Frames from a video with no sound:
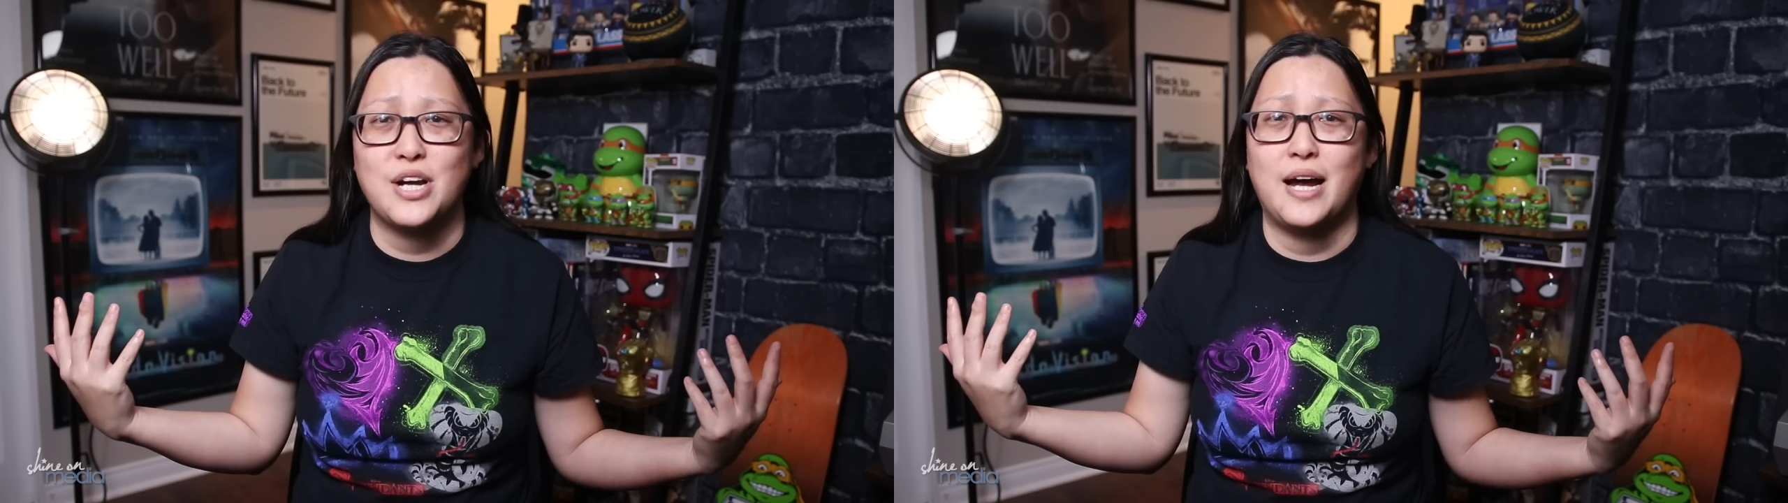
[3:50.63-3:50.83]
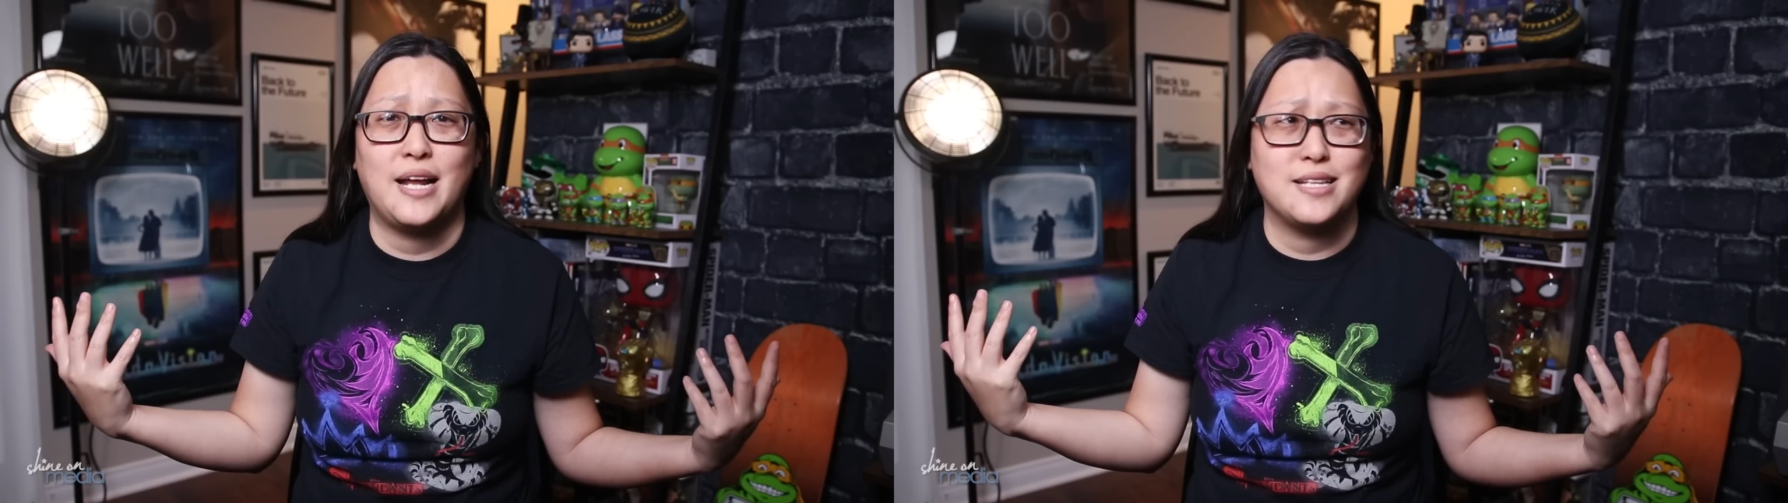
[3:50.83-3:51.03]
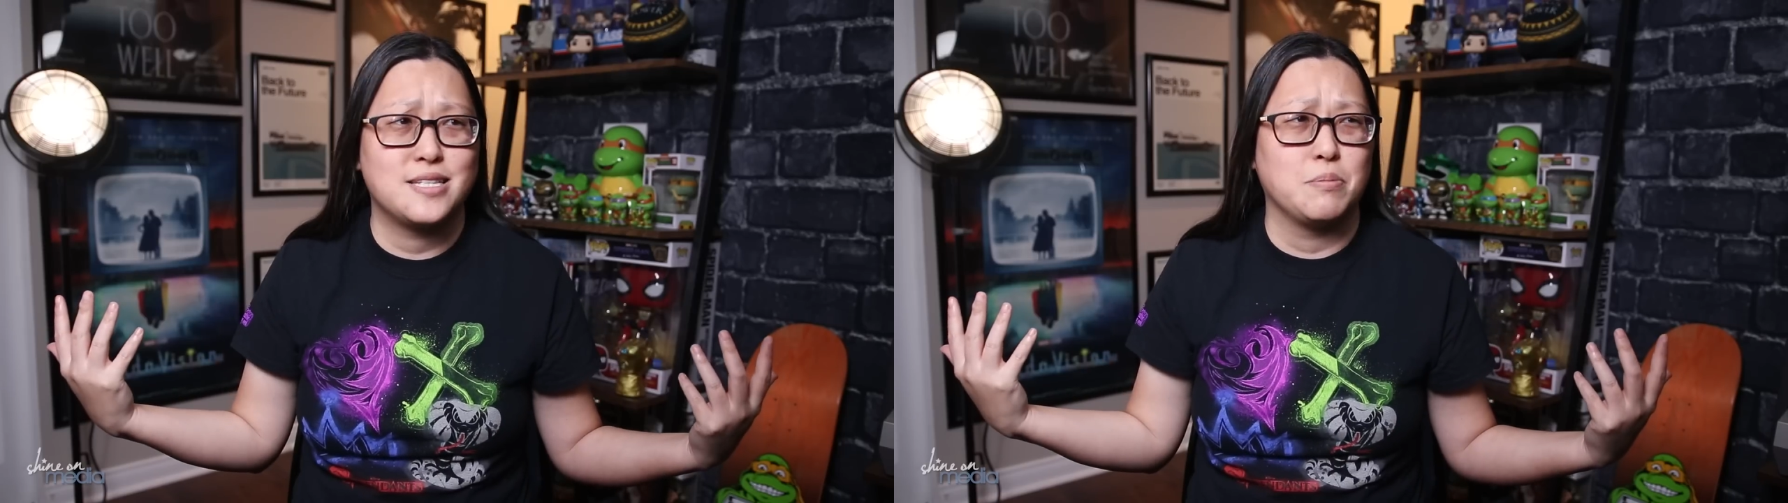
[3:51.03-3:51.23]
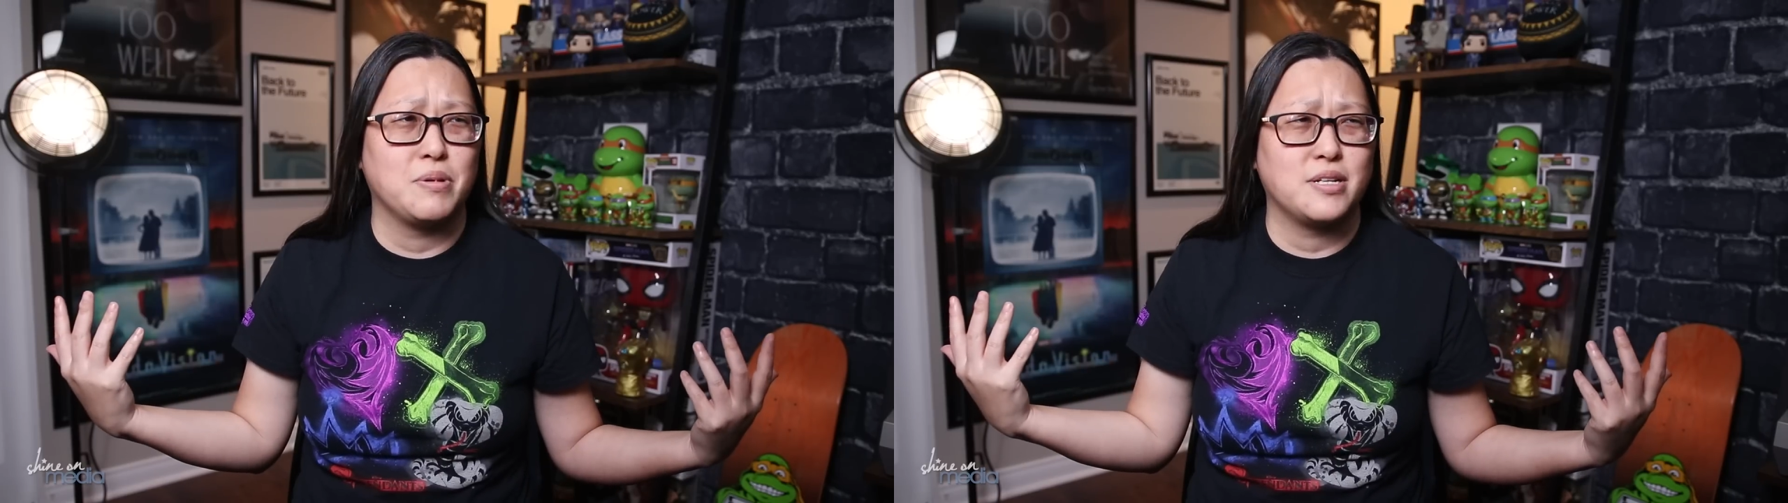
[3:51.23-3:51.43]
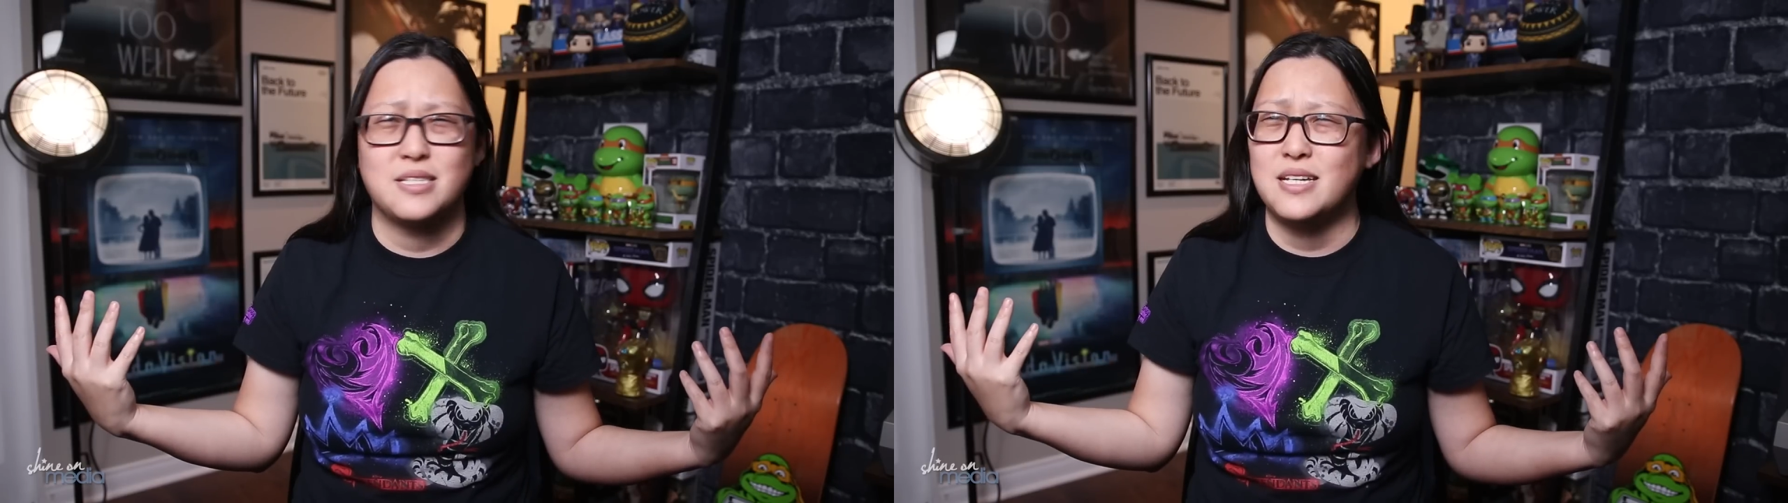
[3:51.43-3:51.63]
Chad had
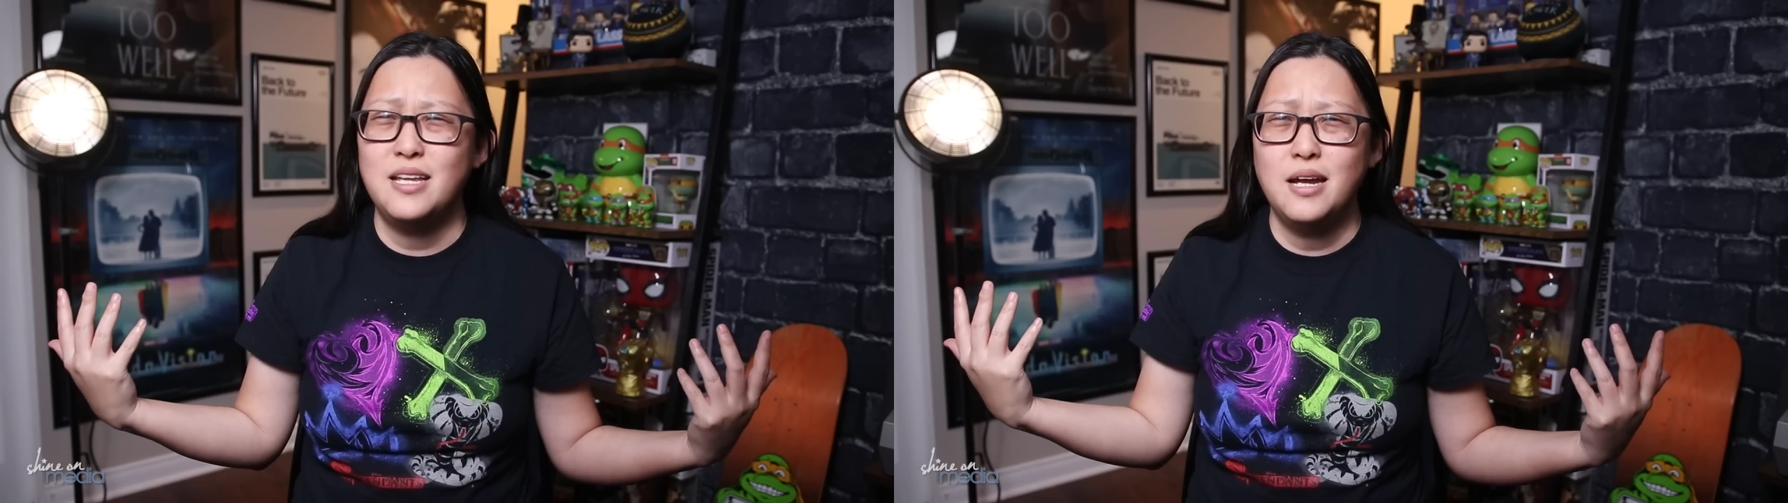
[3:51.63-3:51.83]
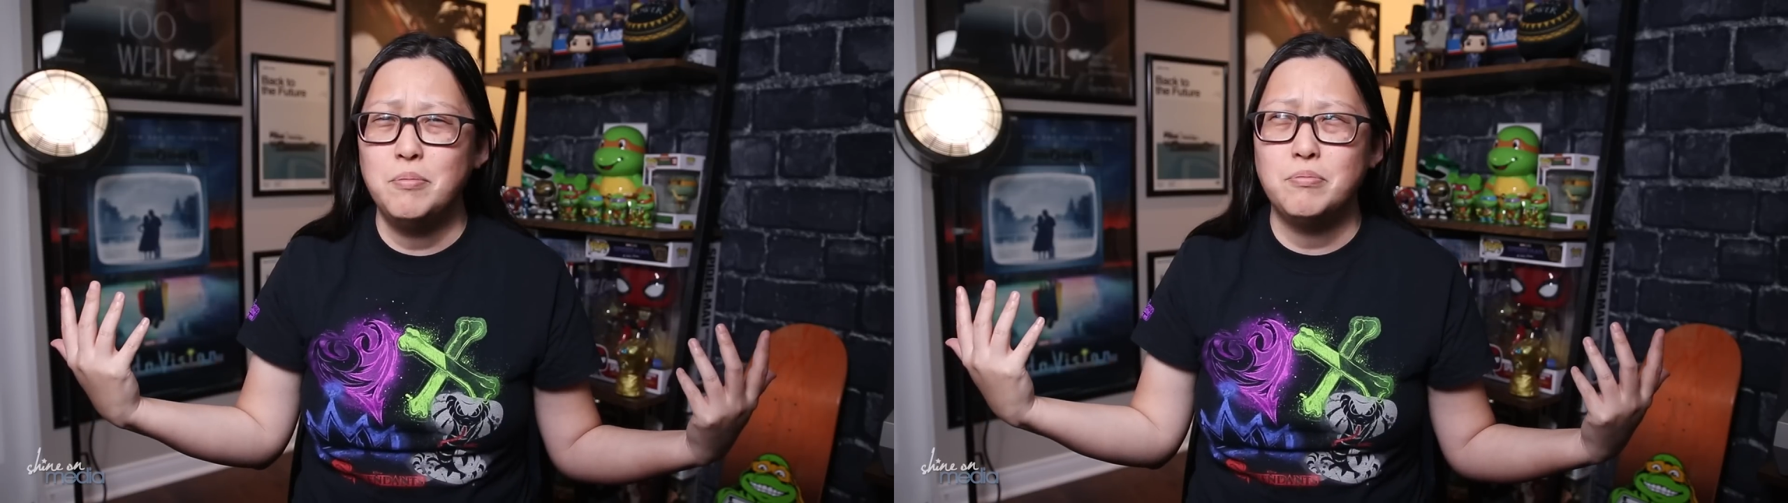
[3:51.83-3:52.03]
siblings, did they